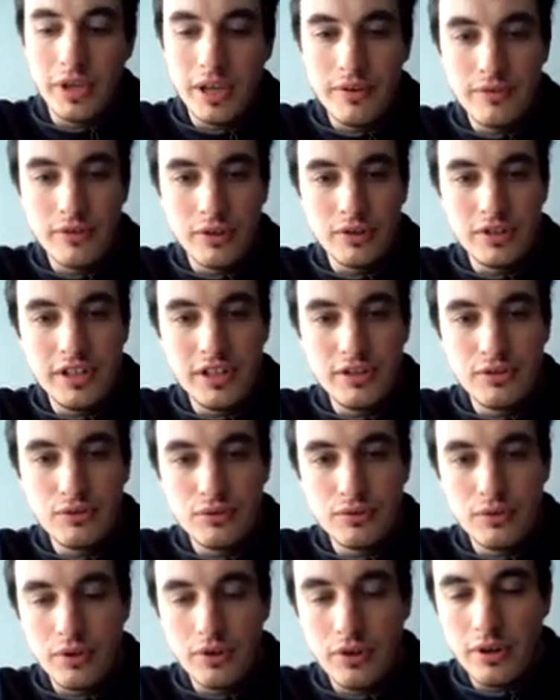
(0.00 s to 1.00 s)
We have only
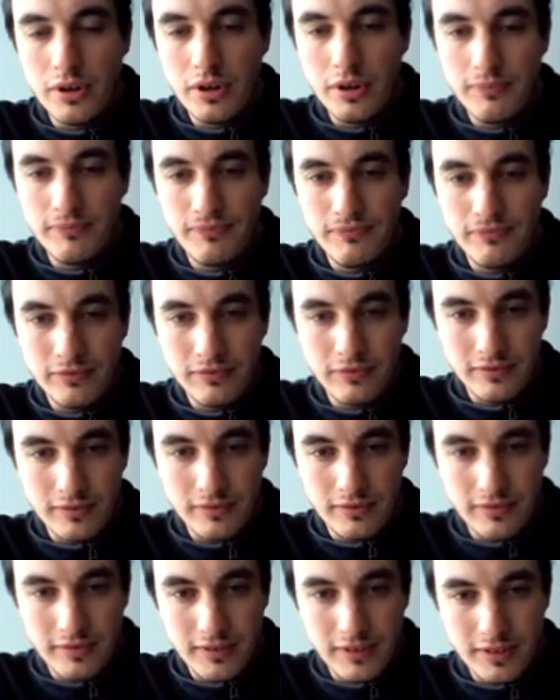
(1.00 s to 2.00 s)

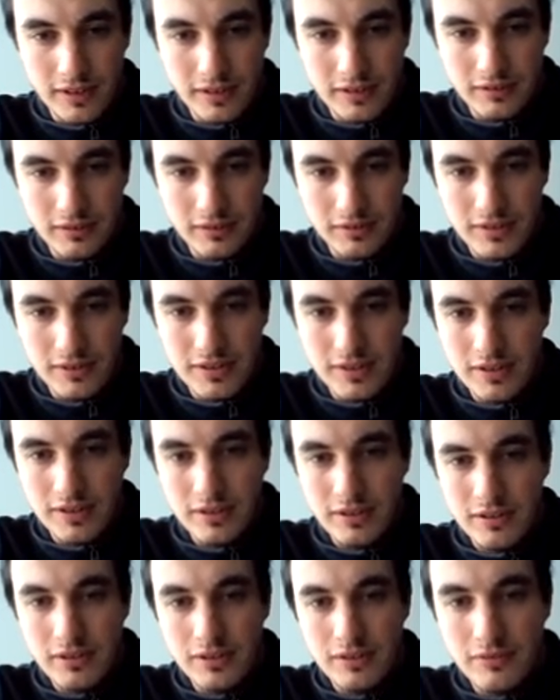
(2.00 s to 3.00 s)
to,
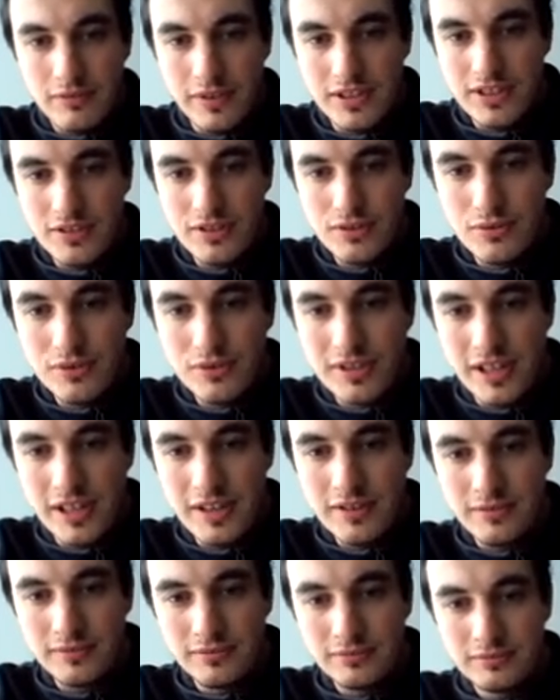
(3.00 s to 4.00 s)
that is to
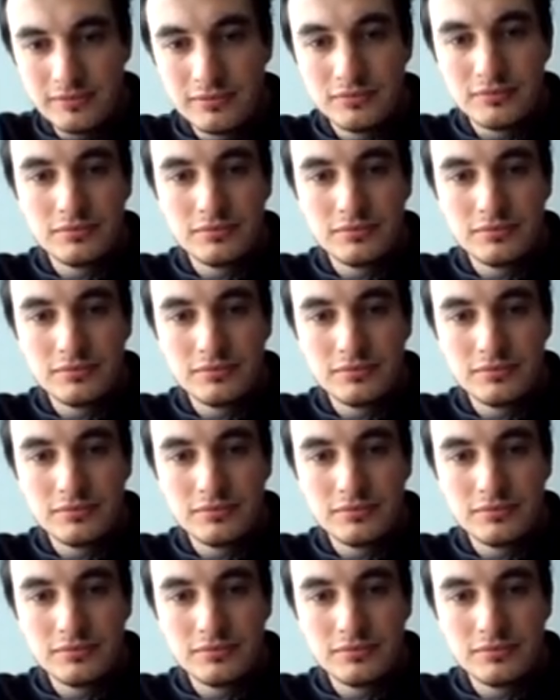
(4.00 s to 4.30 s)
say,